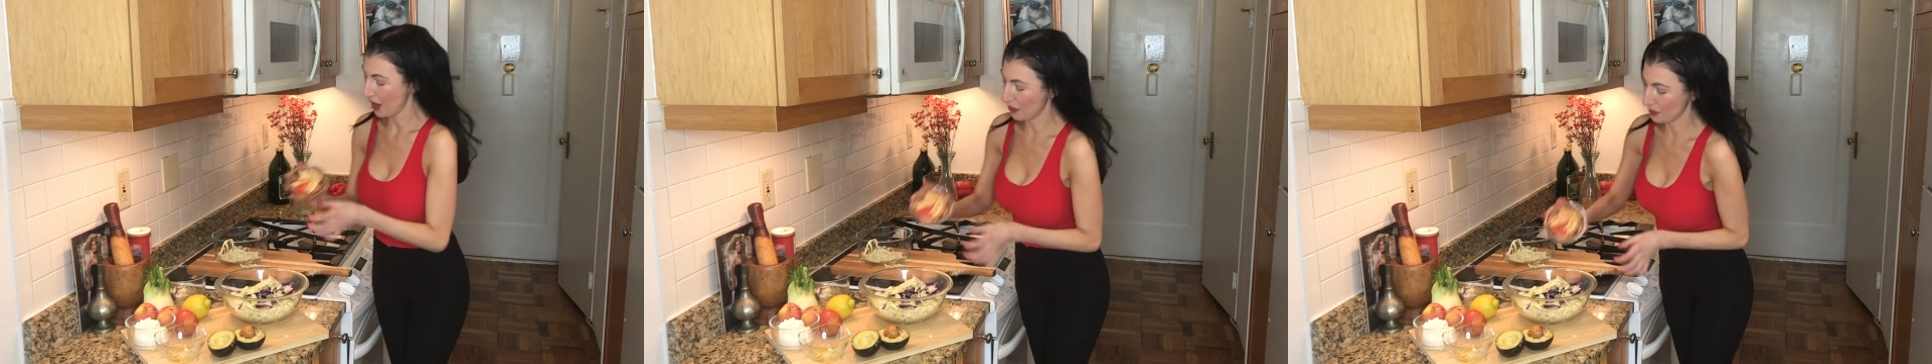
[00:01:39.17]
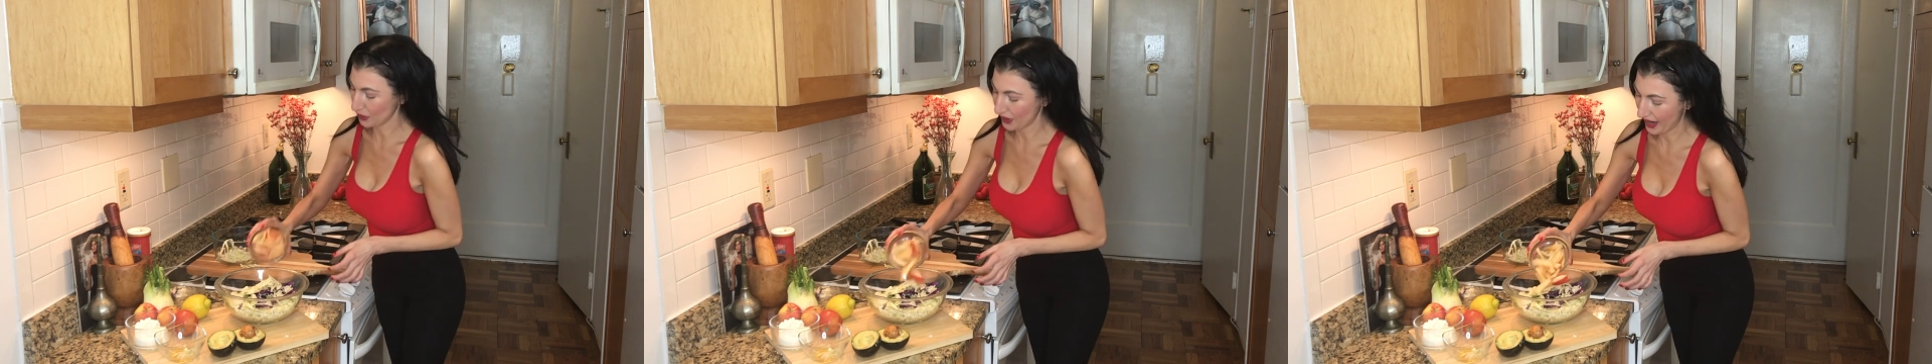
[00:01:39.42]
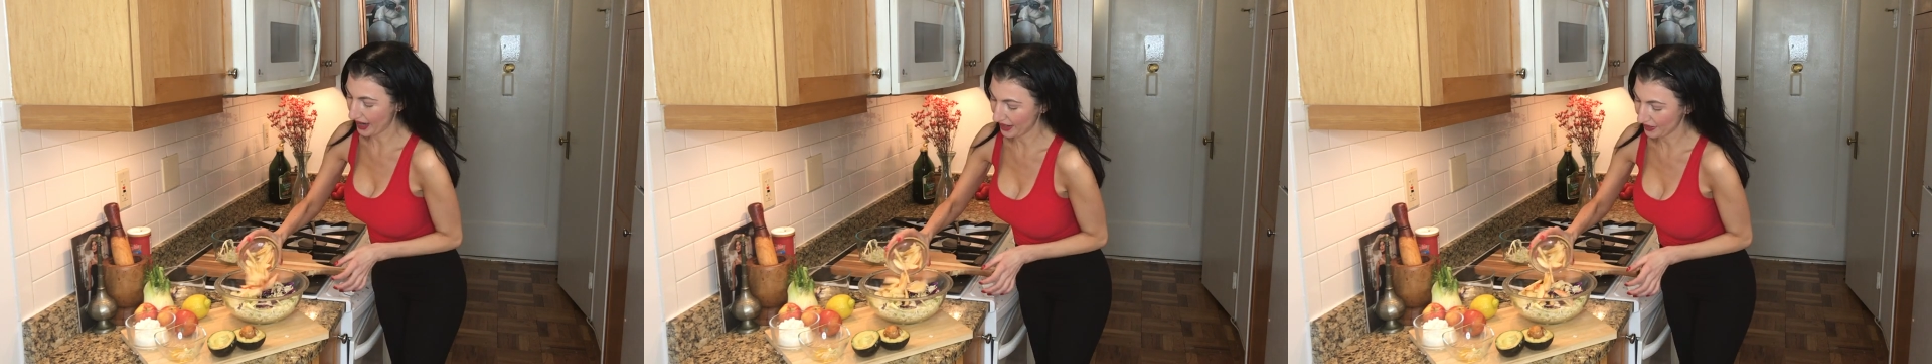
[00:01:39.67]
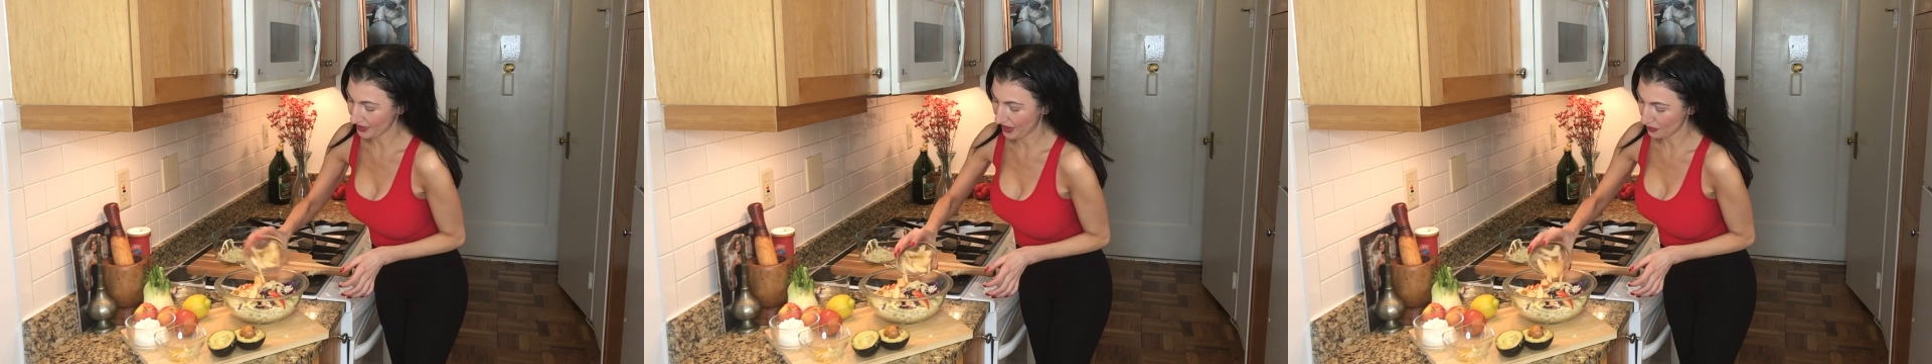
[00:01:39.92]
And we're going to
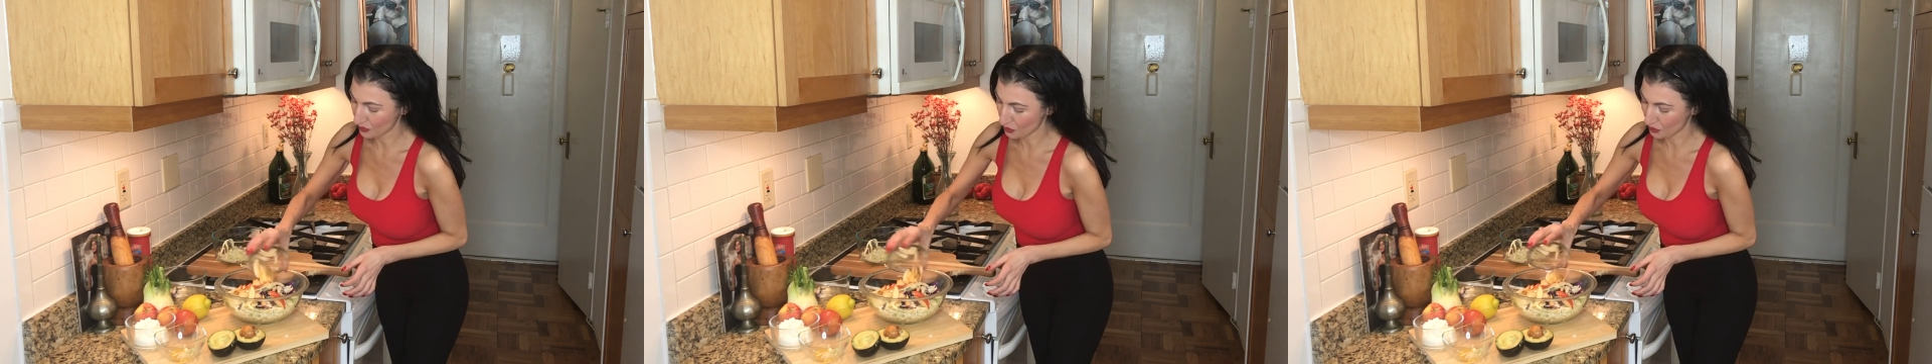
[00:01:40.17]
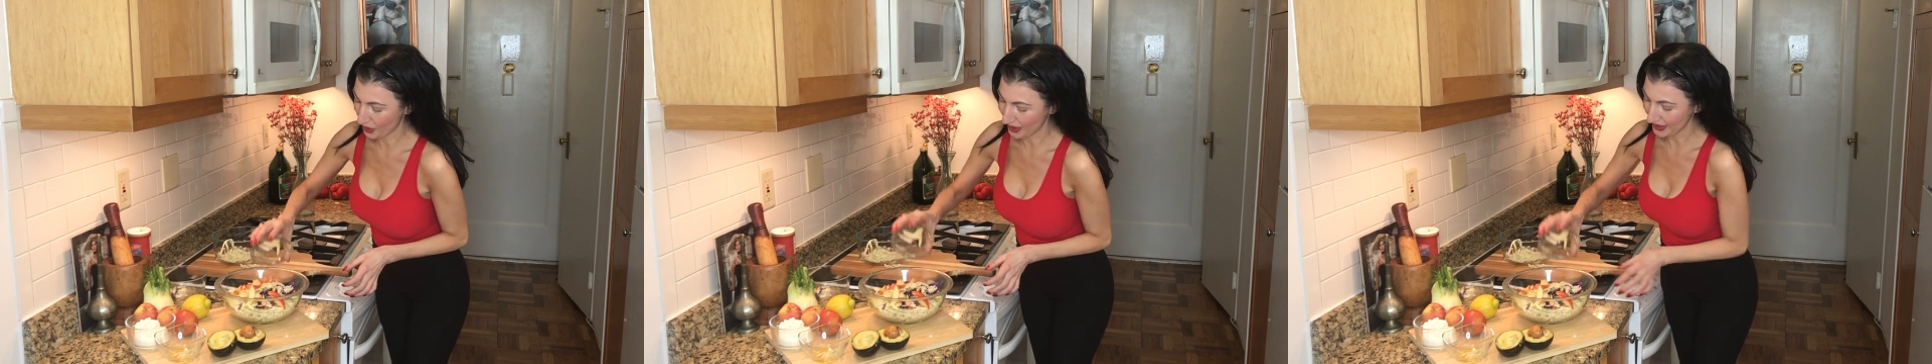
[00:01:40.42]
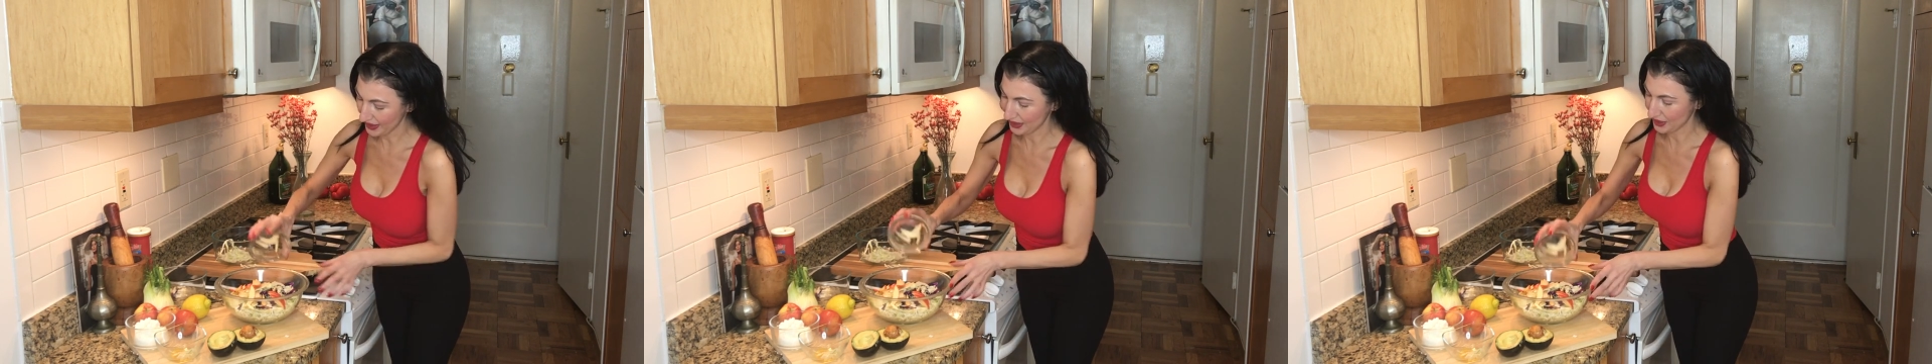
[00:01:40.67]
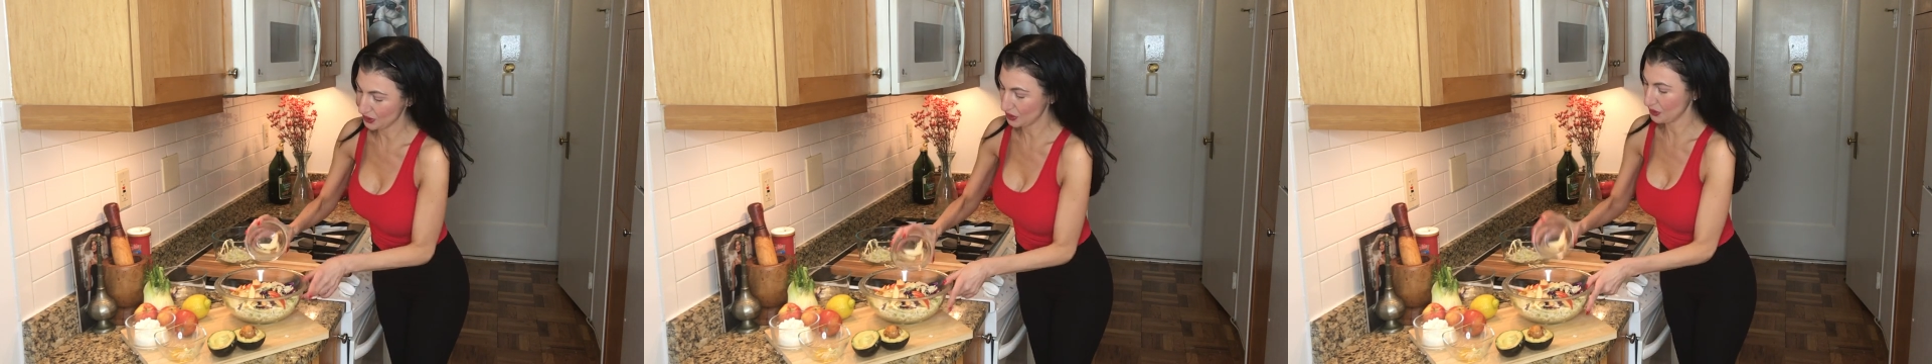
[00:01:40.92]
add that right
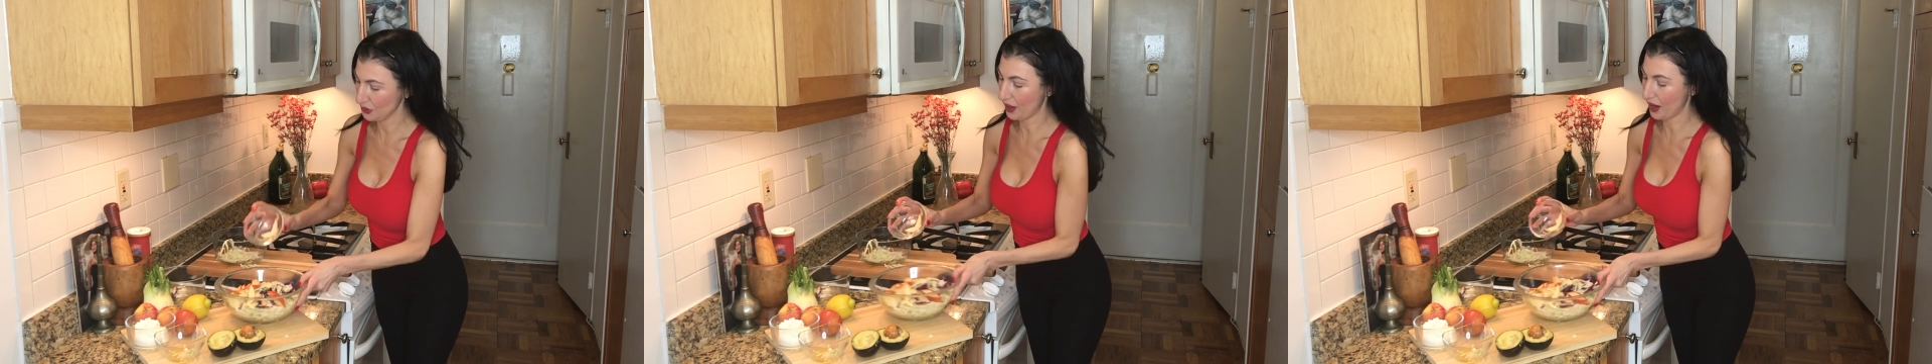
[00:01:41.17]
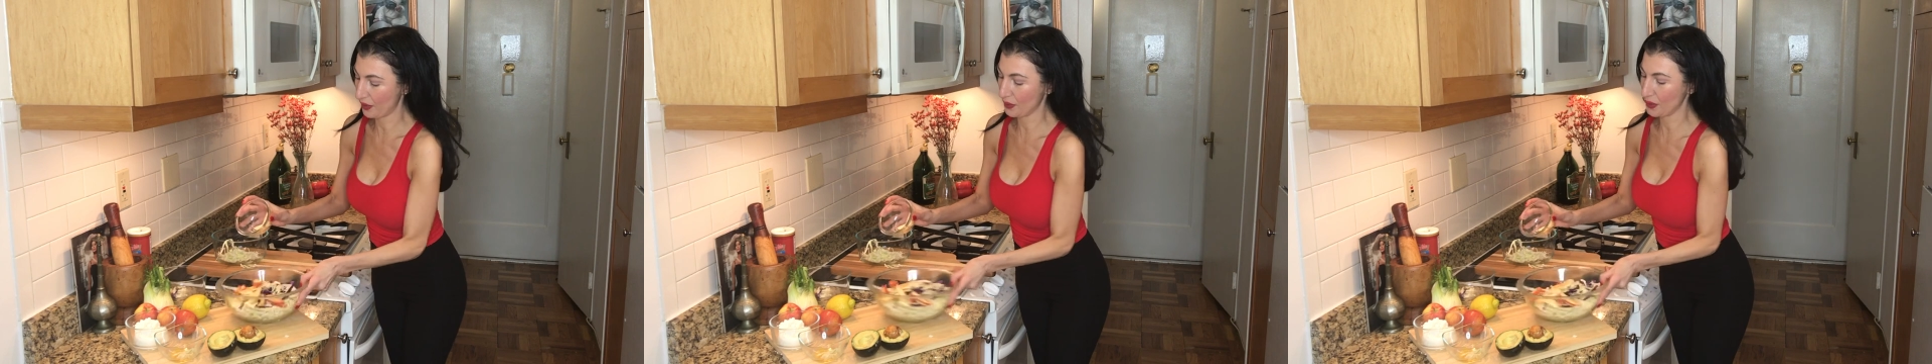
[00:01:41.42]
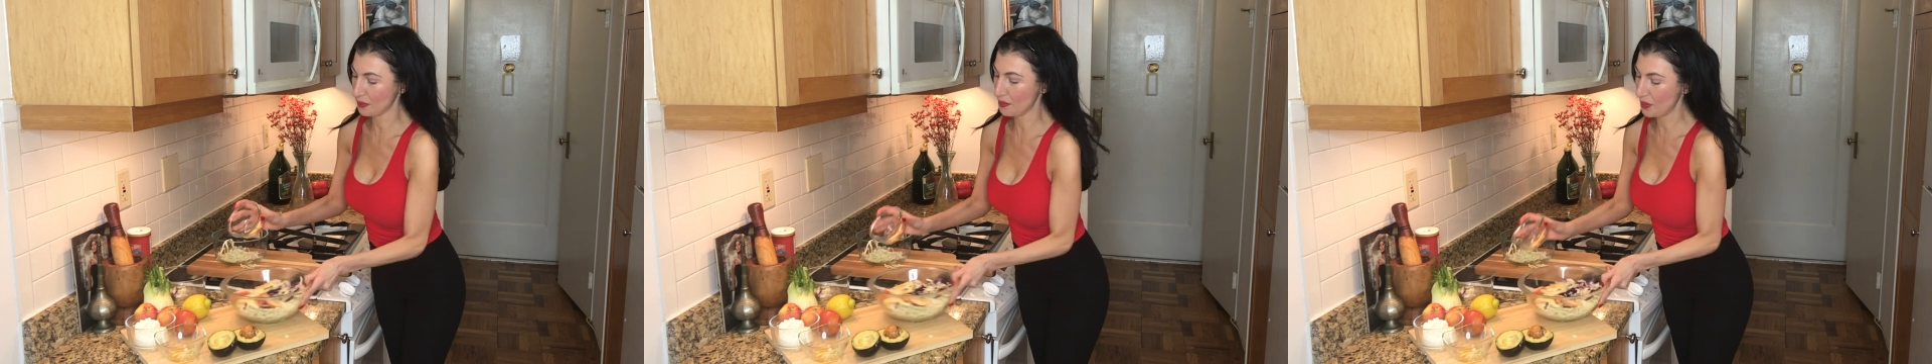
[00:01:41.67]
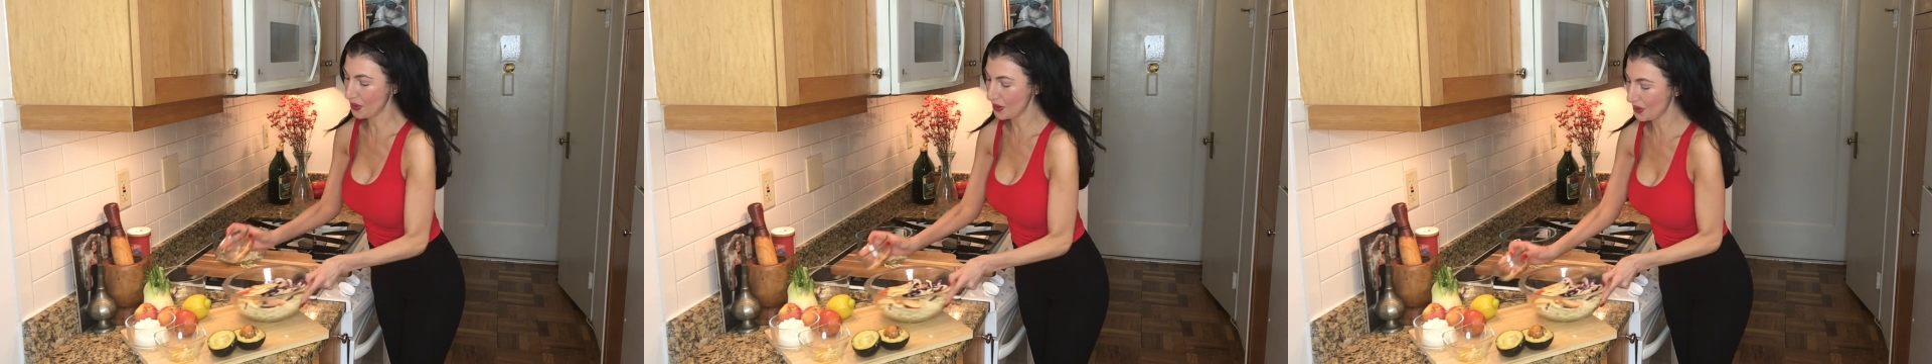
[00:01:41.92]
into our
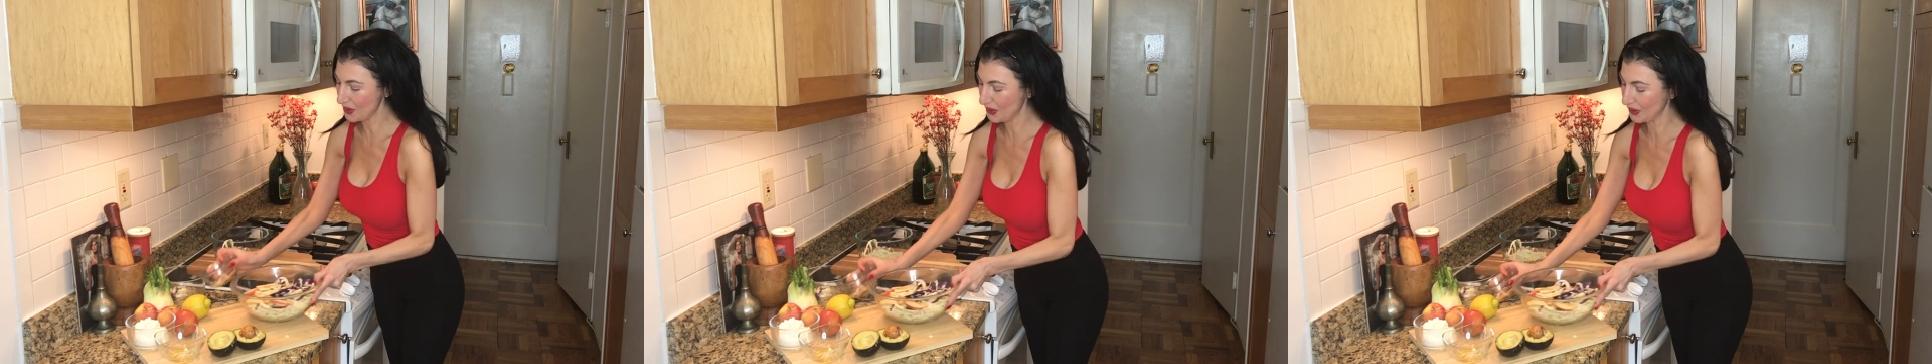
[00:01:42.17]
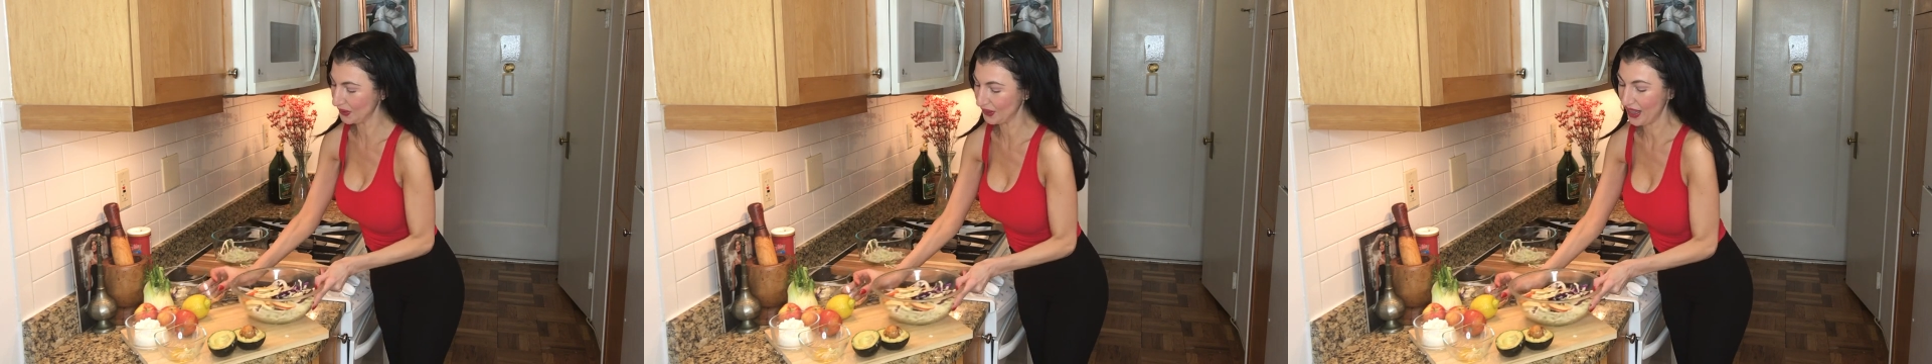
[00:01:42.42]
bowl.